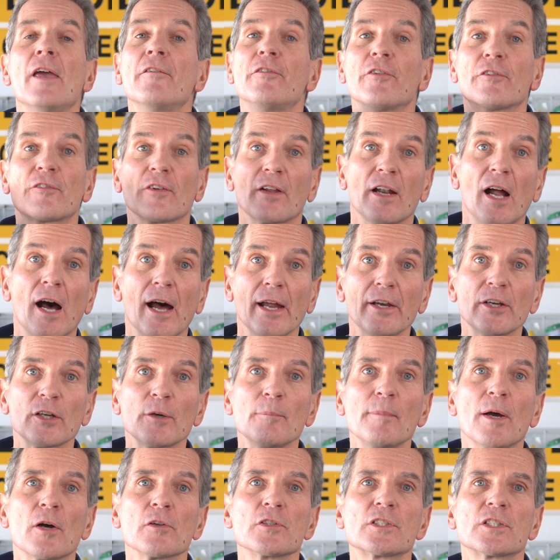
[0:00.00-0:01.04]
If you've got higher
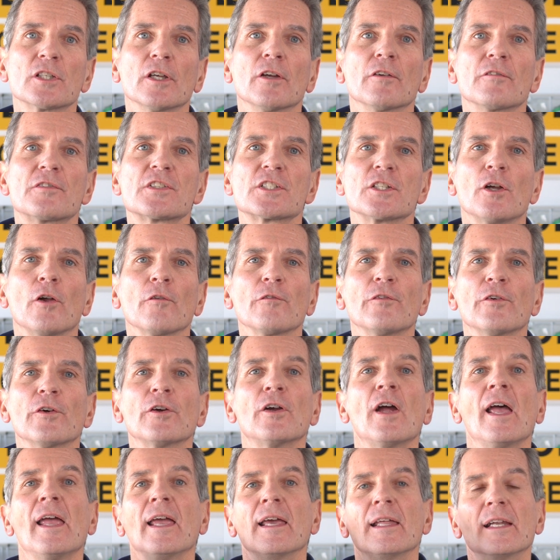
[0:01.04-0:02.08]
amounts of
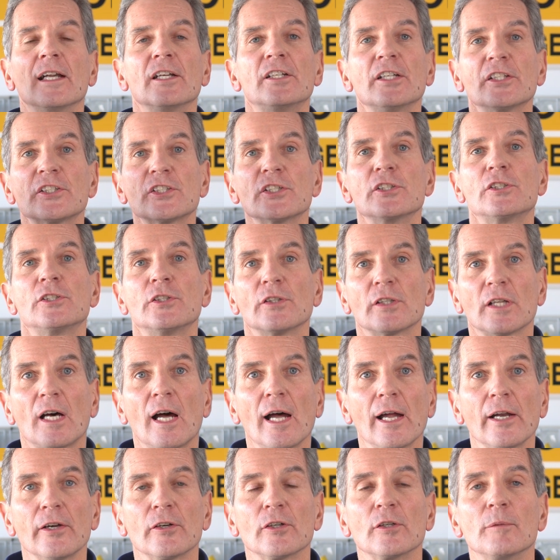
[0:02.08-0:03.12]
sulfur, in addition to the
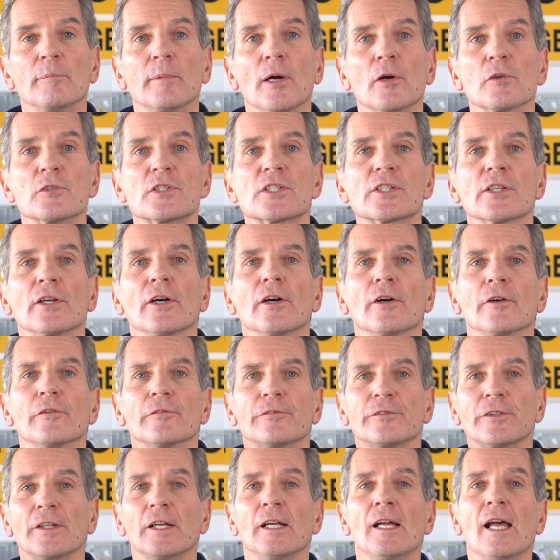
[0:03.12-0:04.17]
higher amounts
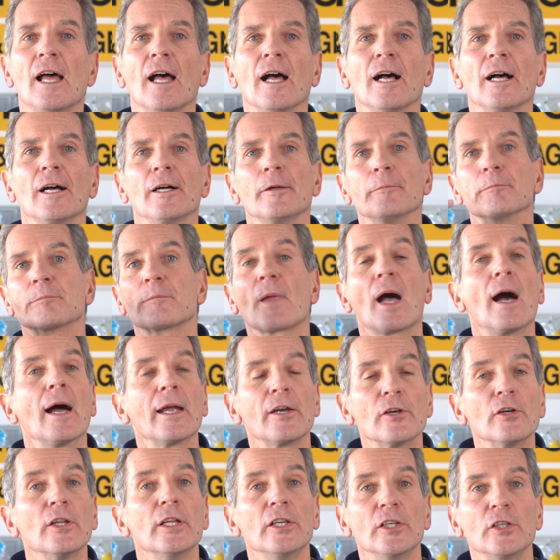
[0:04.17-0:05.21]
of um,
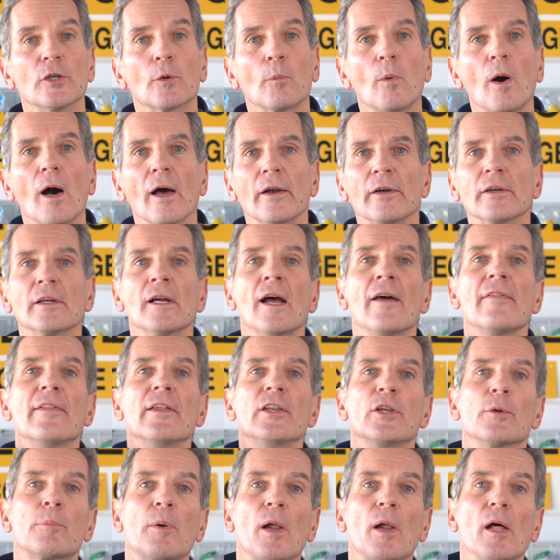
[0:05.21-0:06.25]
iron in your water,
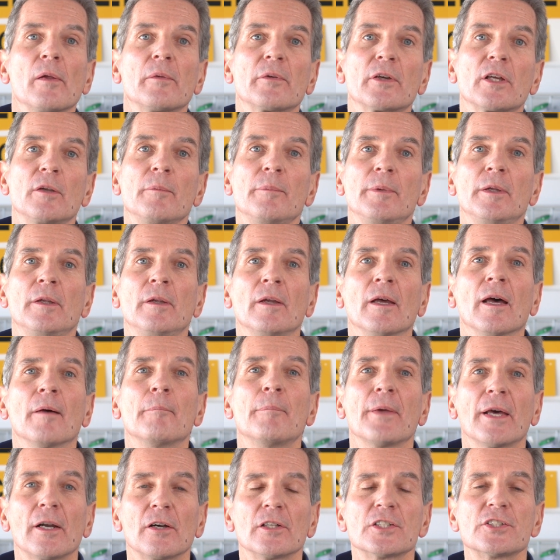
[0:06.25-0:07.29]
then you're probably going to be
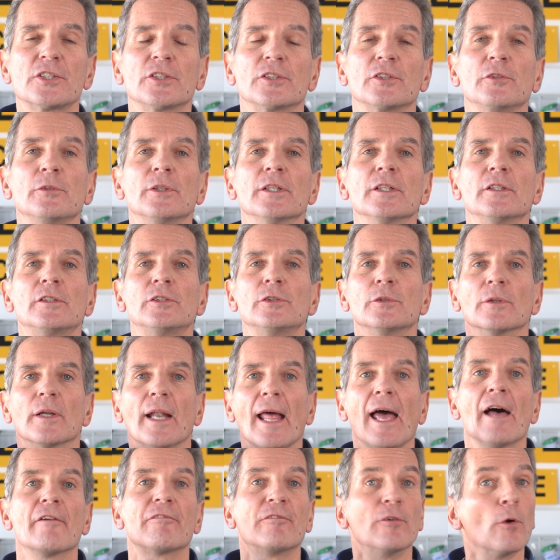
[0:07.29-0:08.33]
better suited to an
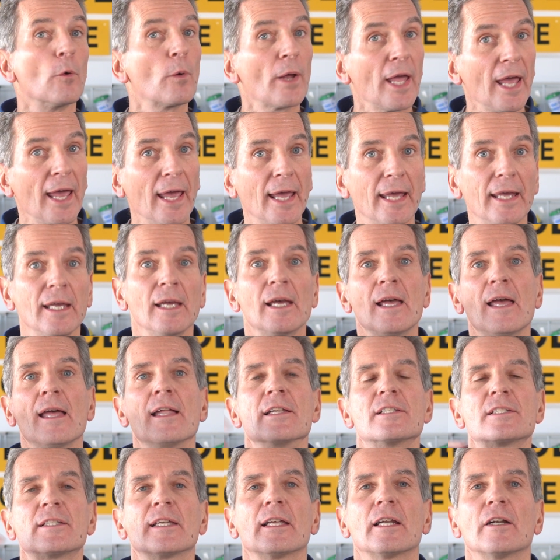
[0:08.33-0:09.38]
FOK
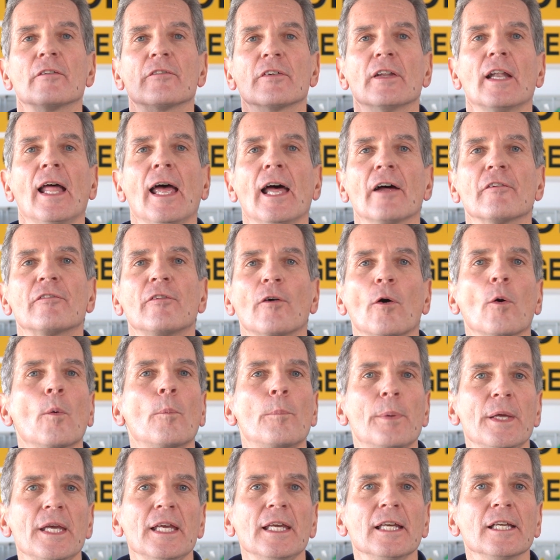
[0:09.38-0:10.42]
instead of an FOB.